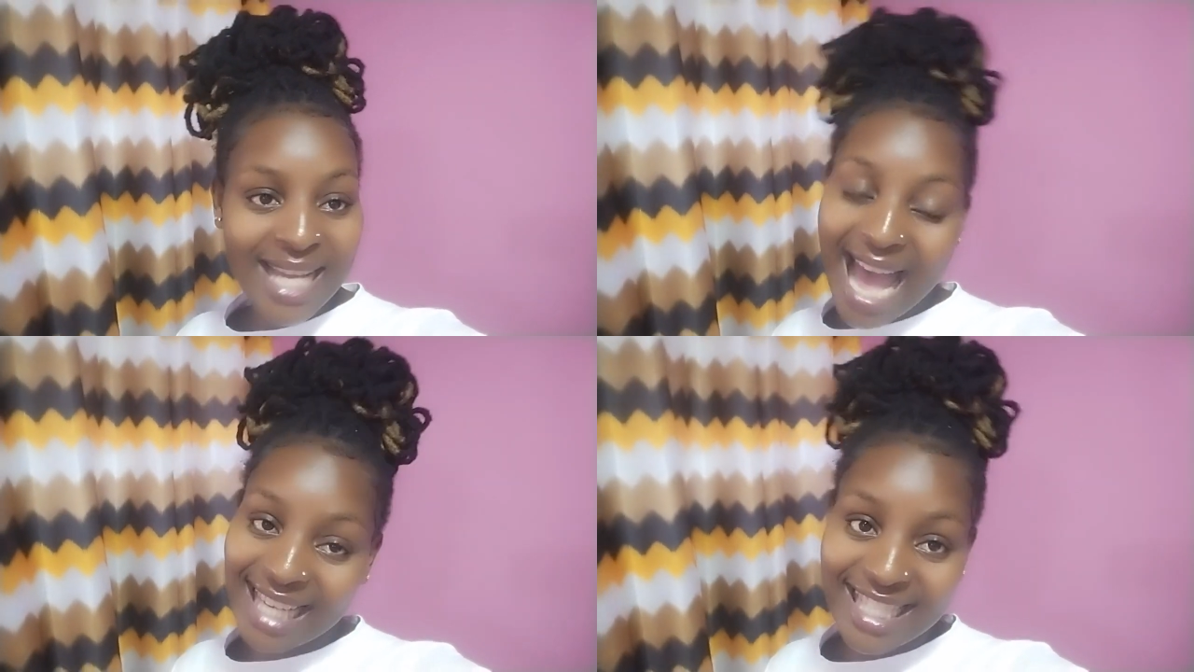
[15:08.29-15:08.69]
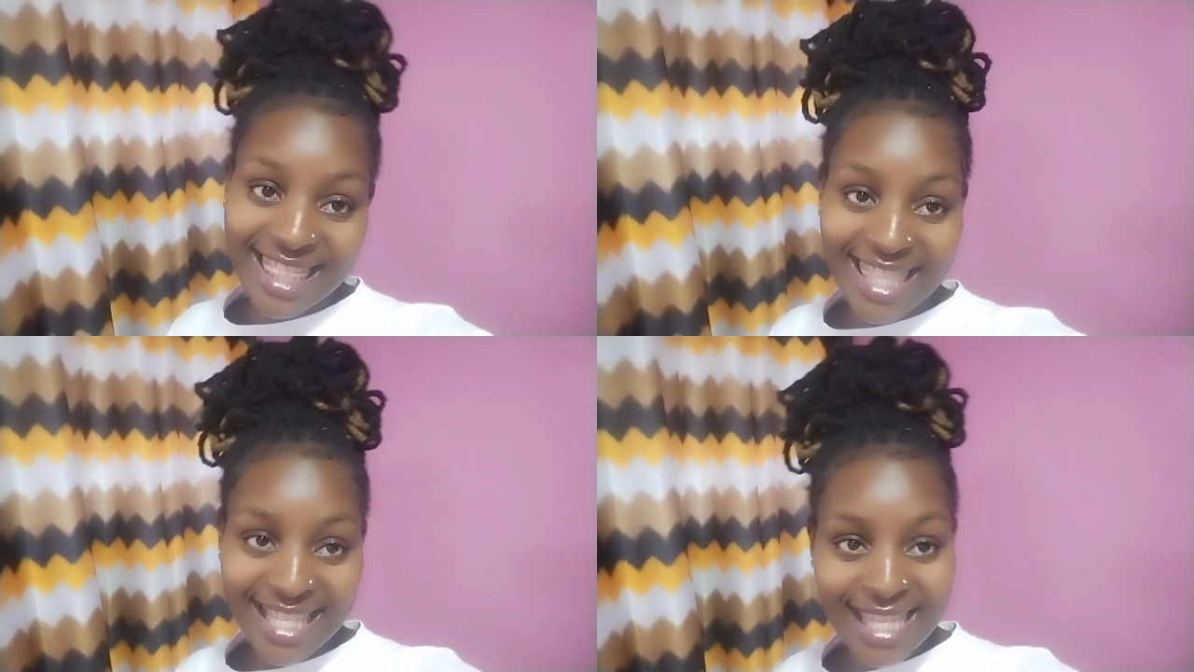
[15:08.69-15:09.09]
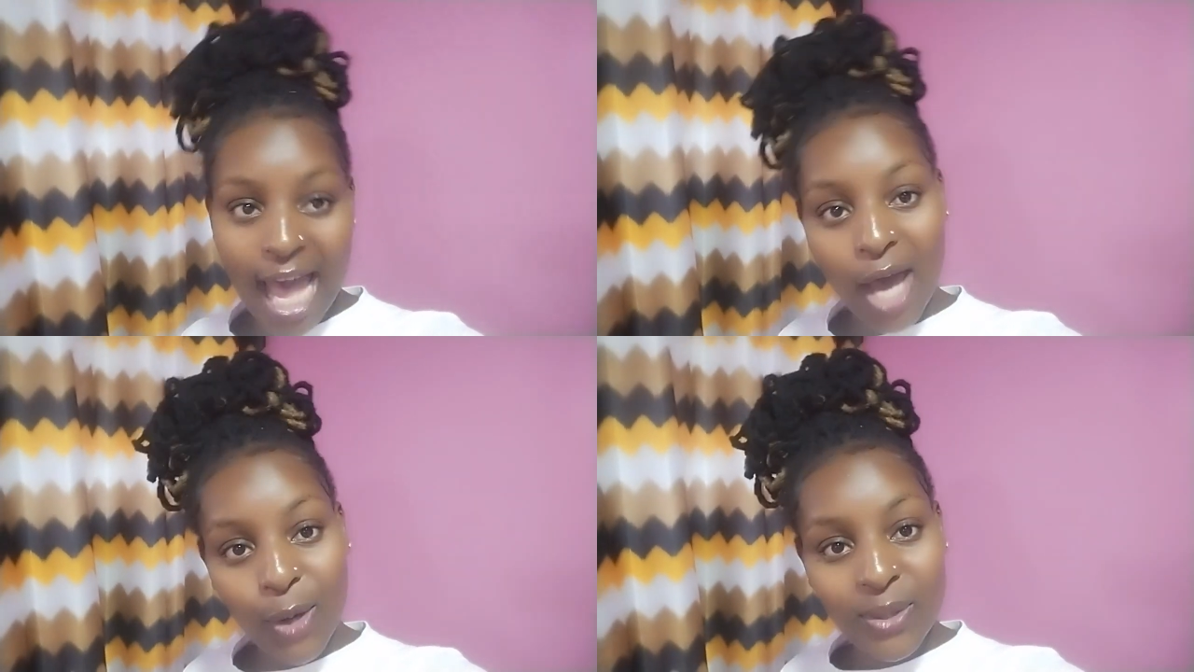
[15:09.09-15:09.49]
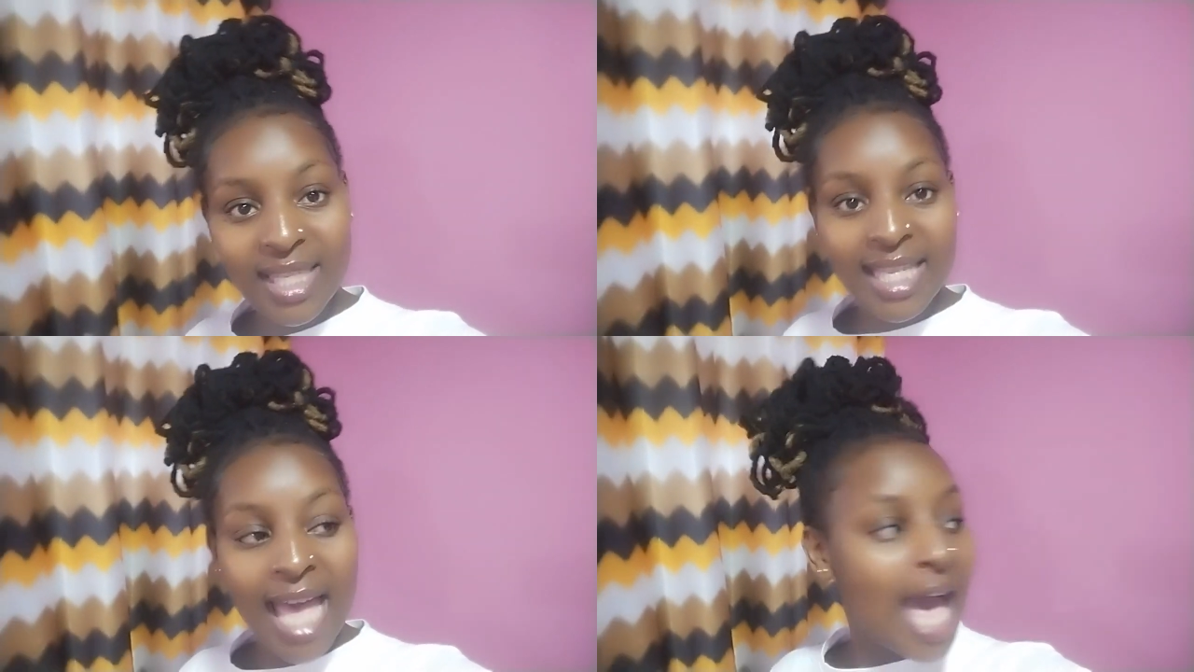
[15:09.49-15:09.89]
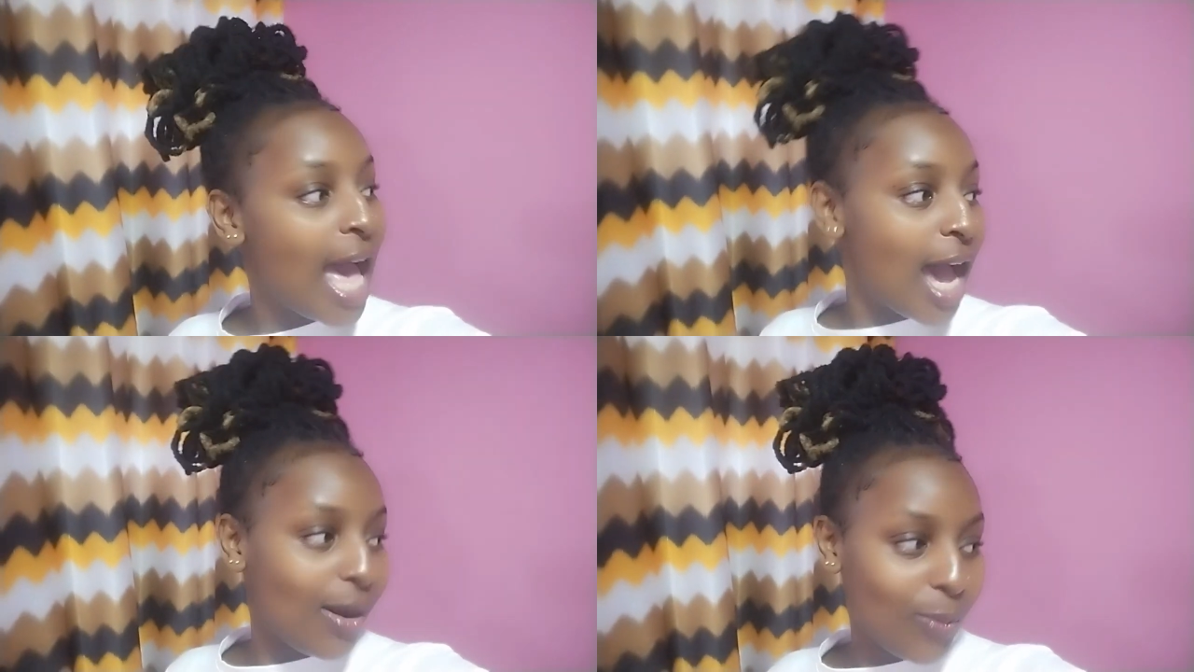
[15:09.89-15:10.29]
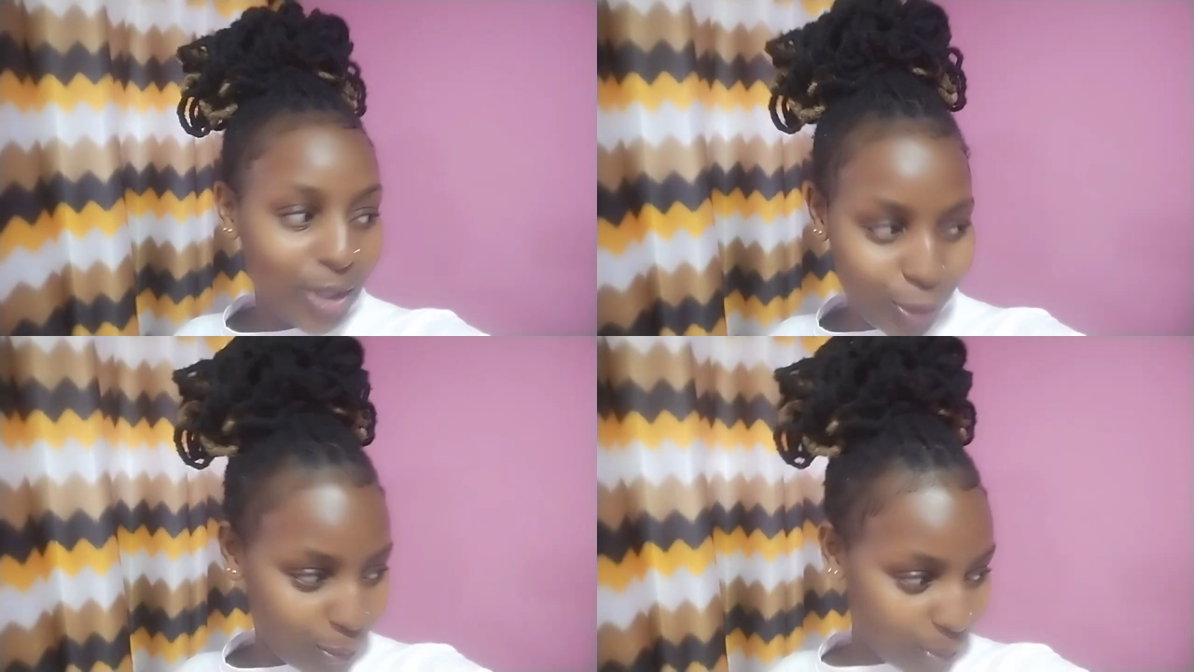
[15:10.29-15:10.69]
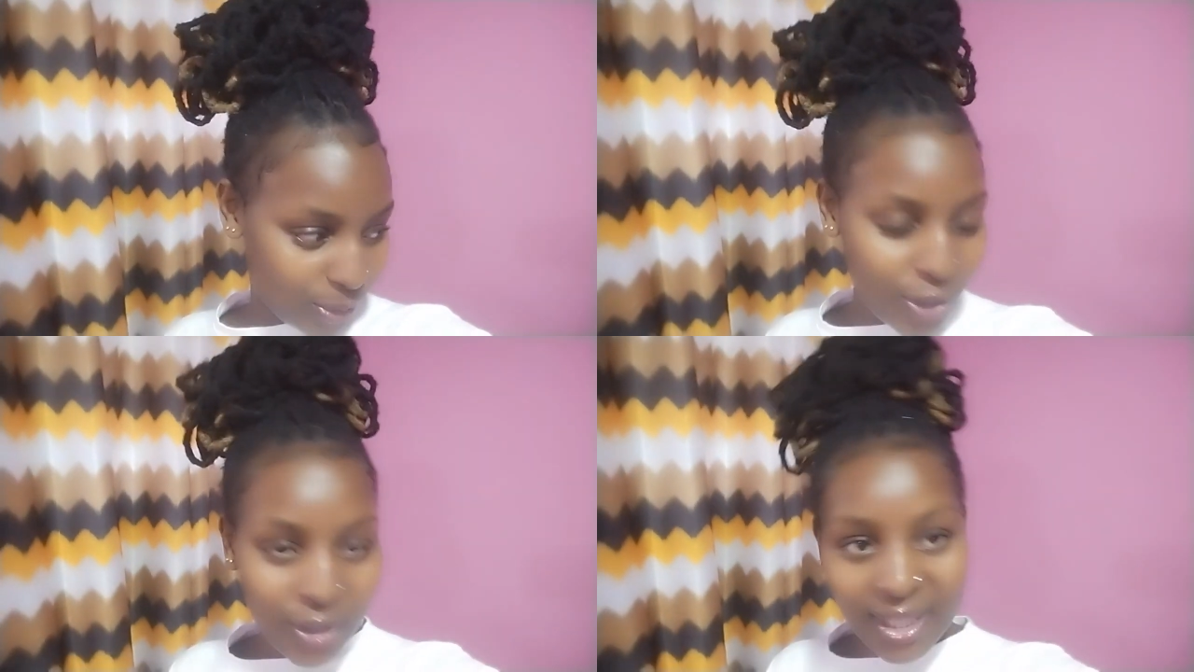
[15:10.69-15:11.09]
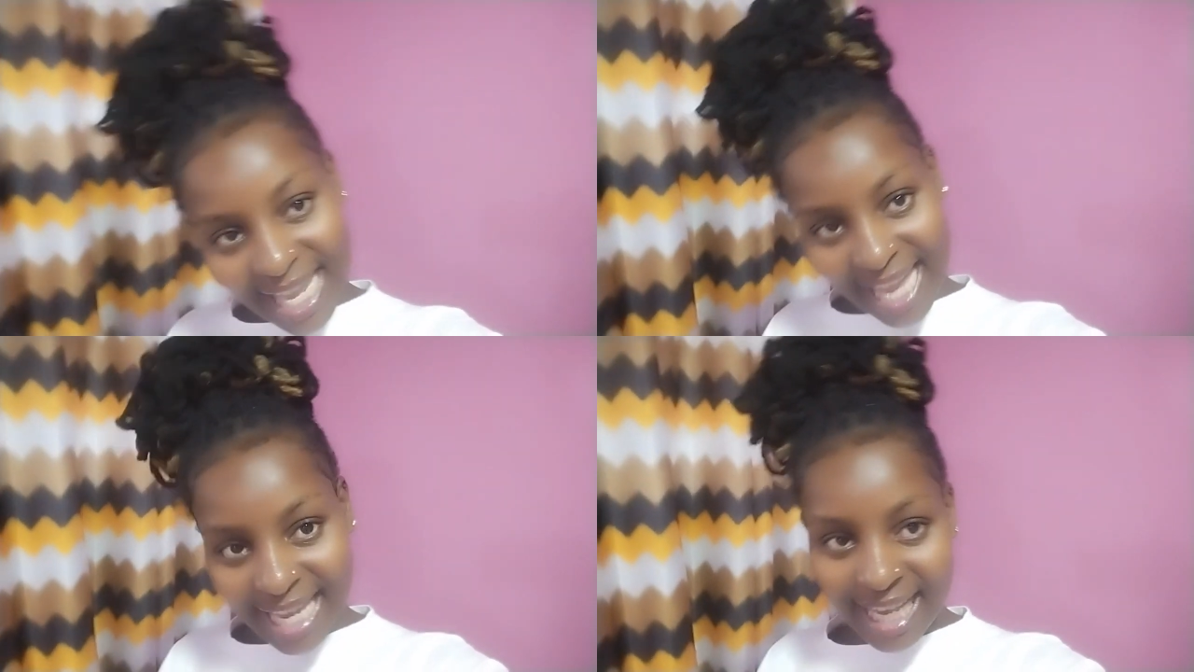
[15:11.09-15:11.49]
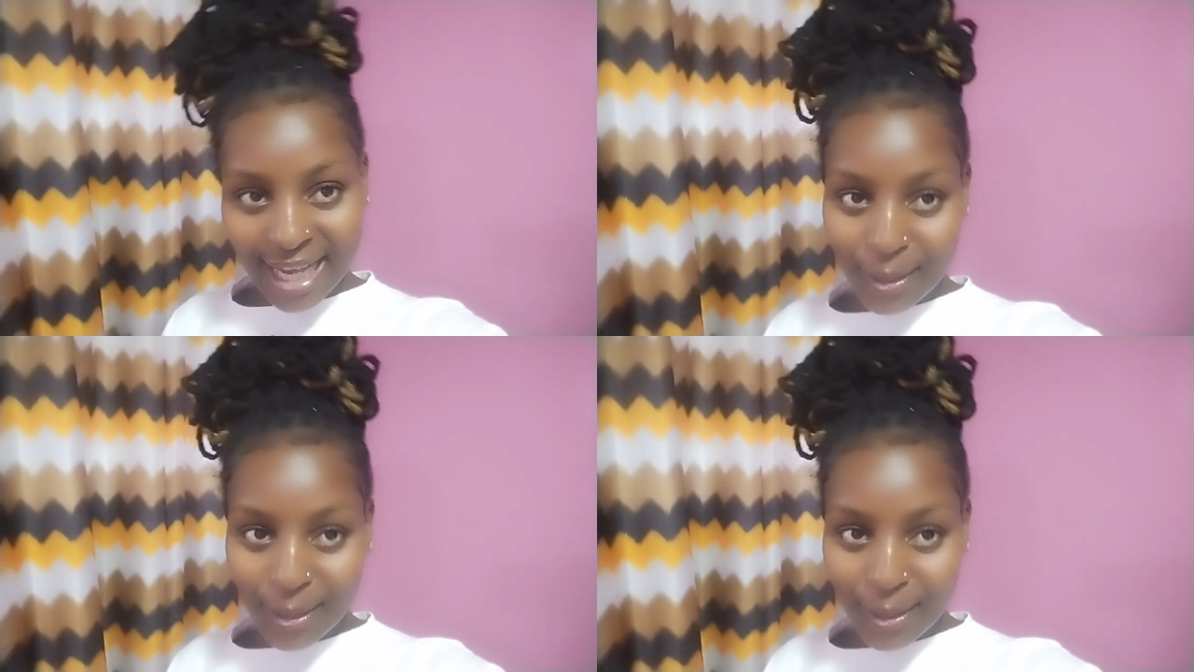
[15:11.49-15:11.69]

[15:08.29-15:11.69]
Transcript: add in this house, what you don't like.